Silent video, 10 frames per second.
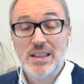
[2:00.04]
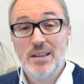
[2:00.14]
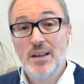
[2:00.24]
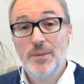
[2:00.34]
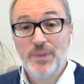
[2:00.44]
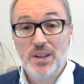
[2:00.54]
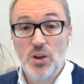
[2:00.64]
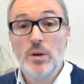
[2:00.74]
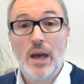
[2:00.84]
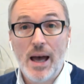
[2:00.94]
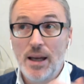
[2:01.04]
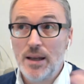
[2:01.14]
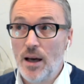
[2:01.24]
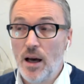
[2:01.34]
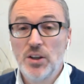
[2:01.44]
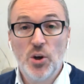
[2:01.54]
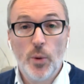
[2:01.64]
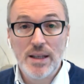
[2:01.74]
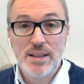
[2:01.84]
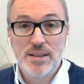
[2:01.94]
in the UK,
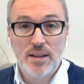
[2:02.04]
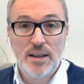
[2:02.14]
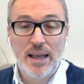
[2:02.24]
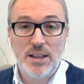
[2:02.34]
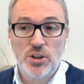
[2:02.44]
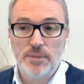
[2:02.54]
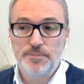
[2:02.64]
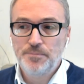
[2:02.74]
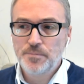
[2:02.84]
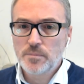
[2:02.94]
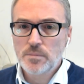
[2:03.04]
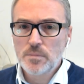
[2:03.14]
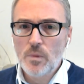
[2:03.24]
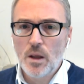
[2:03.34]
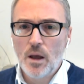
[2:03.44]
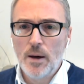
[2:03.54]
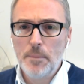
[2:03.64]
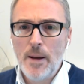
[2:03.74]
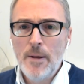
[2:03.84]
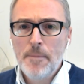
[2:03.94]
US and Asia. The
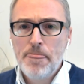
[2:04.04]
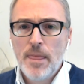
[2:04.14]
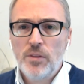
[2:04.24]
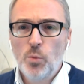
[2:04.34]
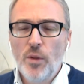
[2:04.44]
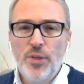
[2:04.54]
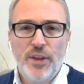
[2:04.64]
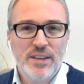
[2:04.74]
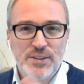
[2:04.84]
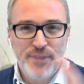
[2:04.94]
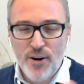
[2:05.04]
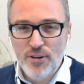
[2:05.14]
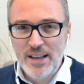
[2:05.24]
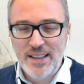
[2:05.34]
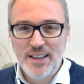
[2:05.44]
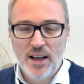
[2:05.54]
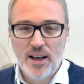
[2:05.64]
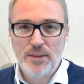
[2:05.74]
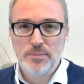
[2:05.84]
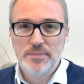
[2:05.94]
one thing that's very
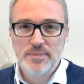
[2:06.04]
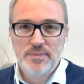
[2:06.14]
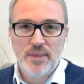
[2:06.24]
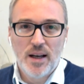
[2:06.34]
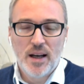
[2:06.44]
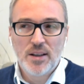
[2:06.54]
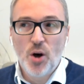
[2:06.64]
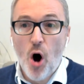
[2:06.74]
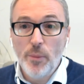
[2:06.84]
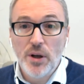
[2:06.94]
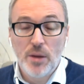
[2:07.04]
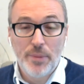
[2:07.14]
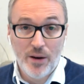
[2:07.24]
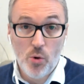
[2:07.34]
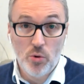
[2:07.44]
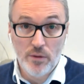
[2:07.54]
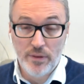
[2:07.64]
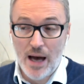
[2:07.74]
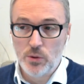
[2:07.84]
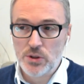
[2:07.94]
common about all of
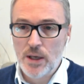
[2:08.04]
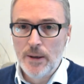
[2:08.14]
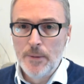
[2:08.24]
that was